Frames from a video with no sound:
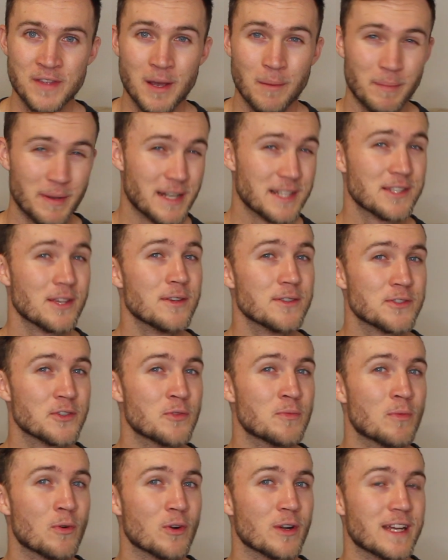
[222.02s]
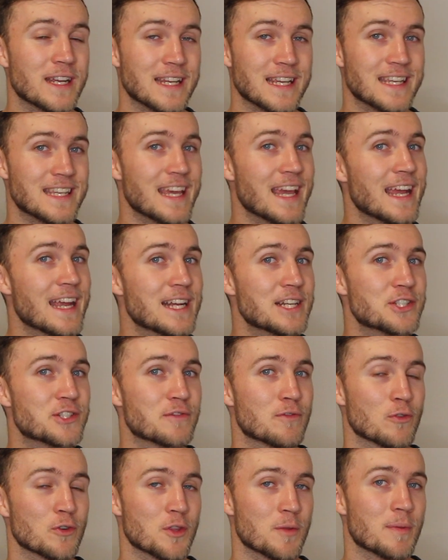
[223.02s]
But it's also more engaged
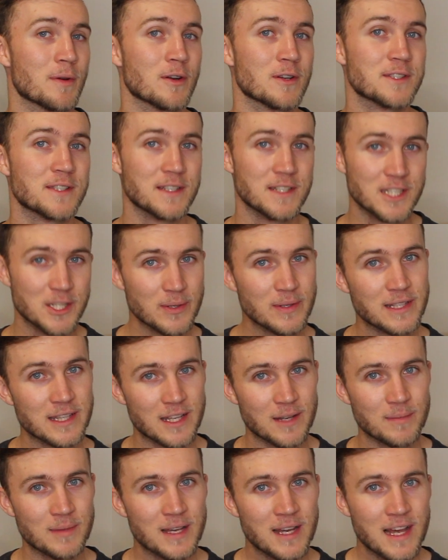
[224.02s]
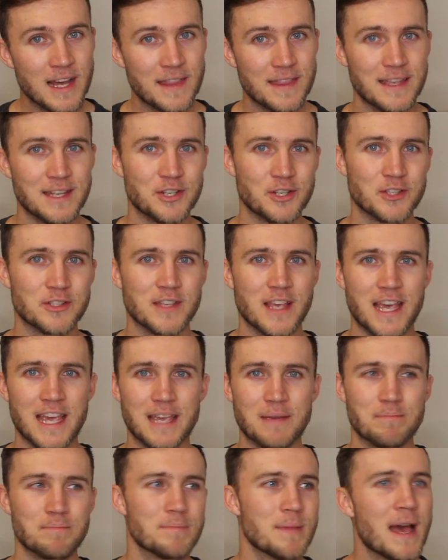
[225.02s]
for the person doing them than just
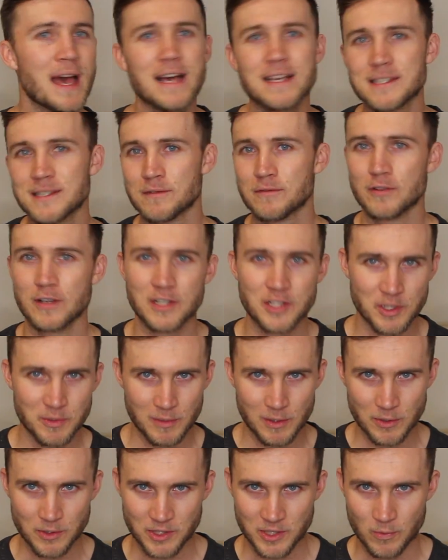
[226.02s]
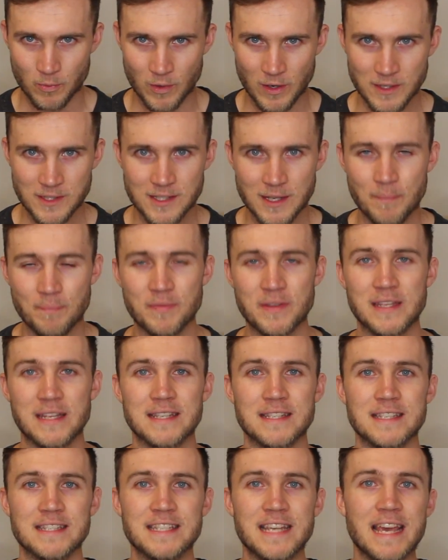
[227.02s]
a passive range of motion where something
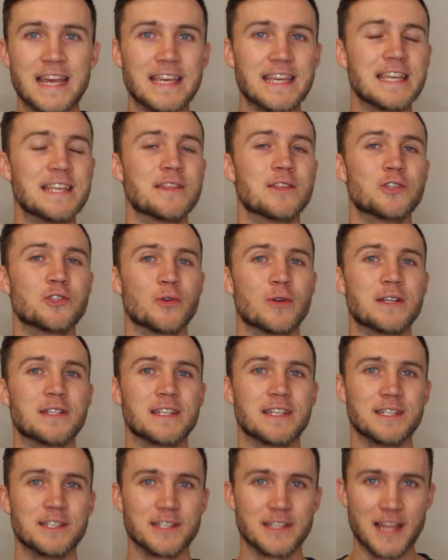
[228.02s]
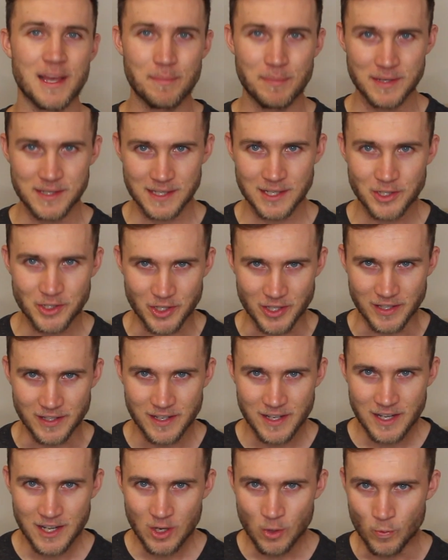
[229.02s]
is taking the joint into that position.
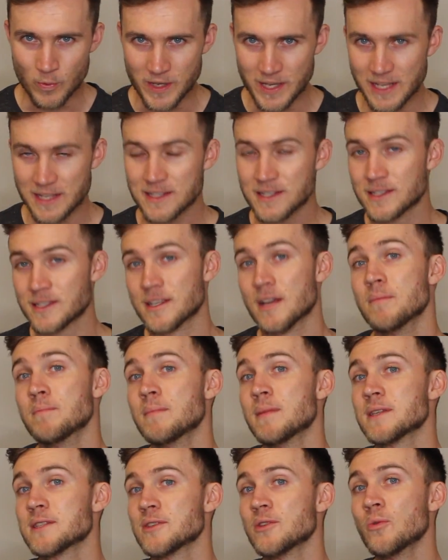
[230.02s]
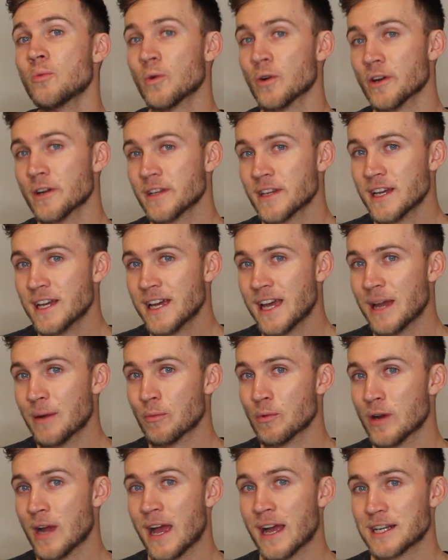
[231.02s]
We get some muscle work and
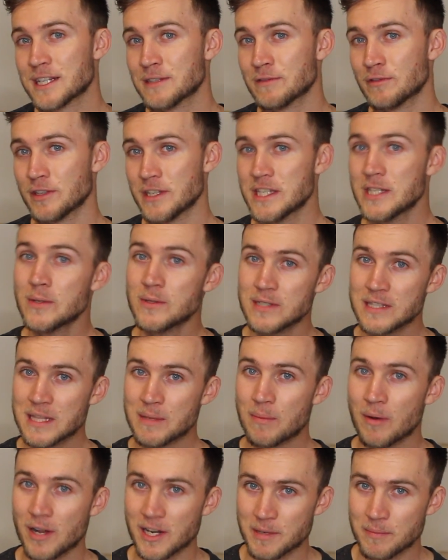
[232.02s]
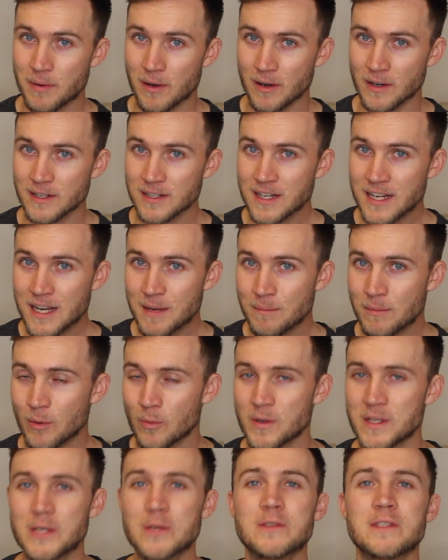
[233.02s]
we're actively using the body part, but
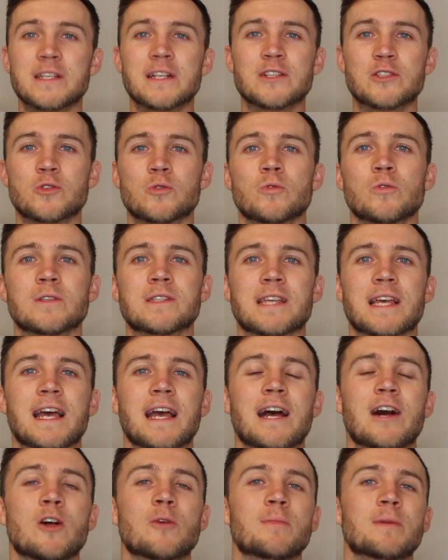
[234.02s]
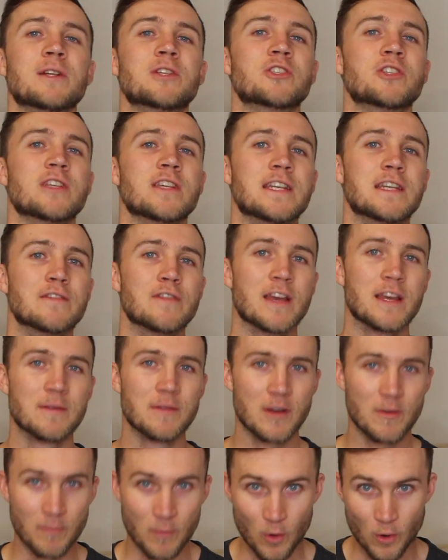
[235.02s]
we're using a tool to help achieve
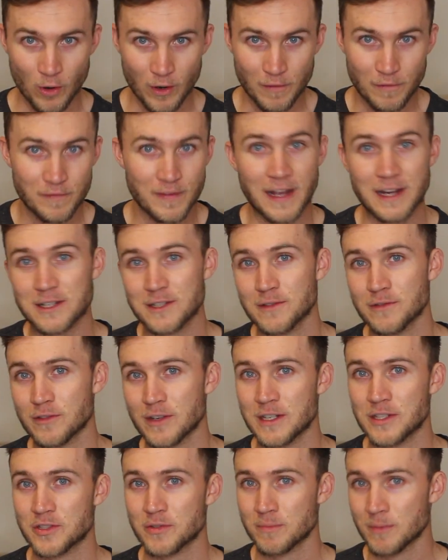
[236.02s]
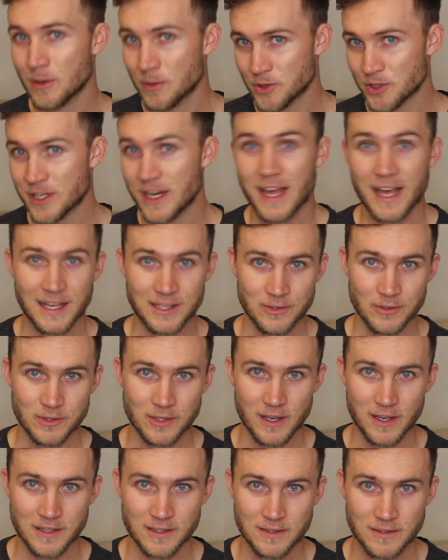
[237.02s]
a more effective range of motion
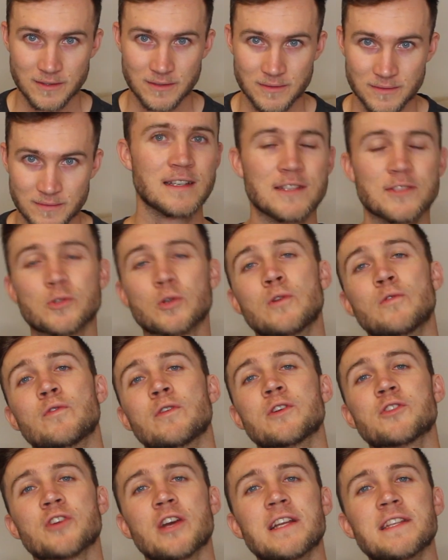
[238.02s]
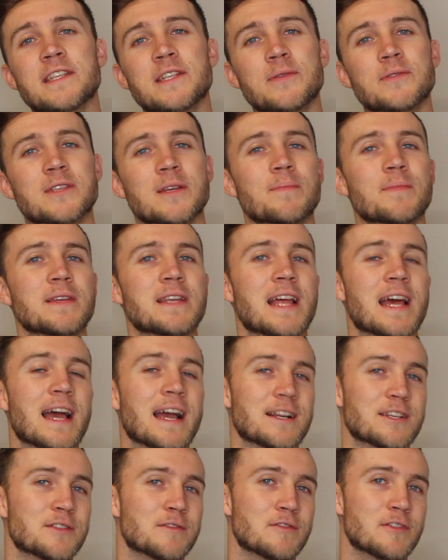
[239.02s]
exercise. So if we're trying to do something
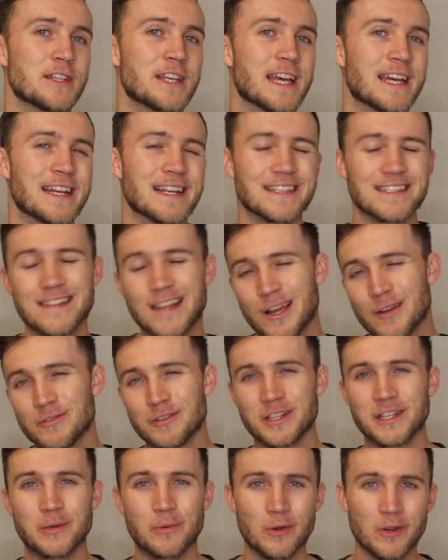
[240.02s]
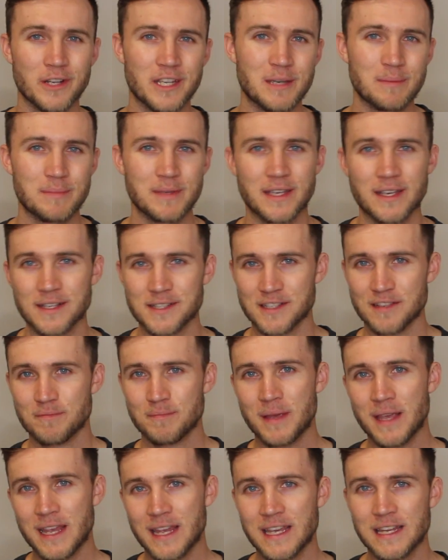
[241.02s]
actively and it's not really working because of
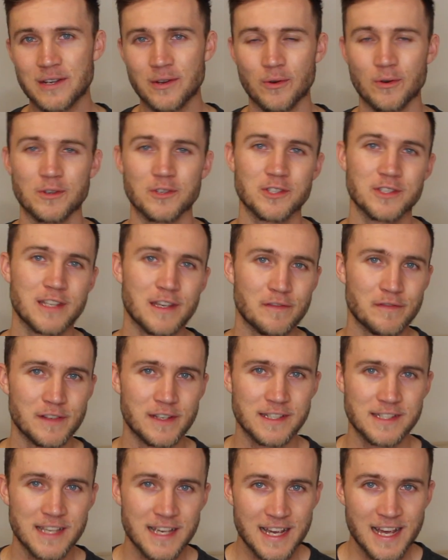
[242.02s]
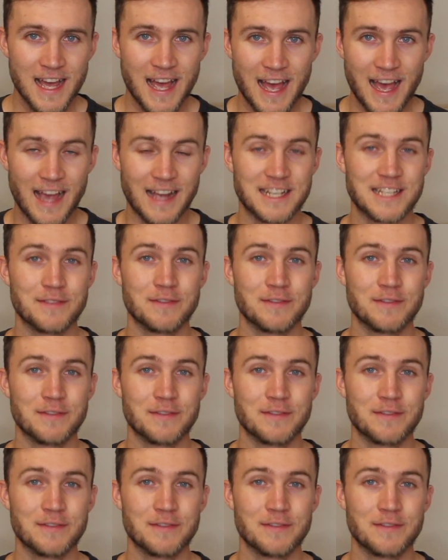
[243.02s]
pain or stiffness, active